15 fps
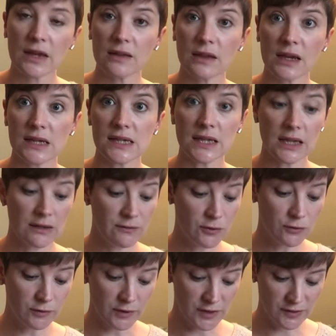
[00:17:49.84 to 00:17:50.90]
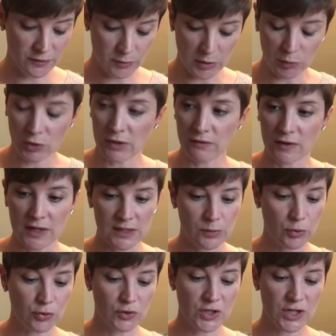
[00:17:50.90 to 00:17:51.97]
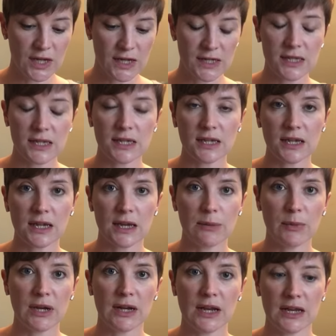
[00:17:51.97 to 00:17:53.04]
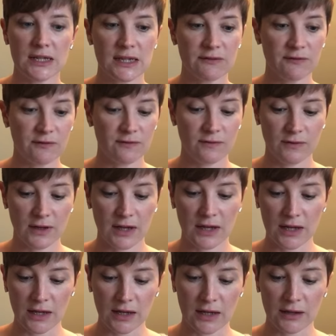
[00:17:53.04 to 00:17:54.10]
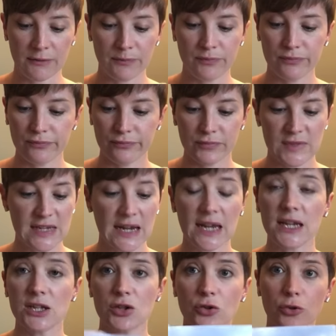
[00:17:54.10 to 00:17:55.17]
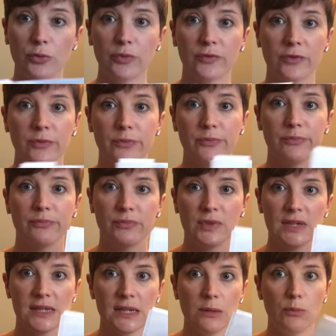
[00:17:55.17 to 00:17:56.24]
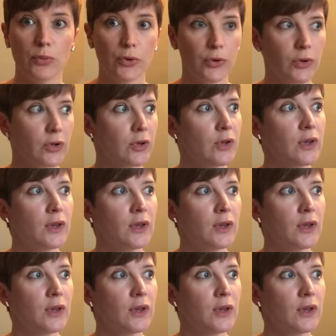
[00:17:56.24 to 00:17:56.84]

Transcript: That's leftovers from a previous project. I knitted a tank top from the same book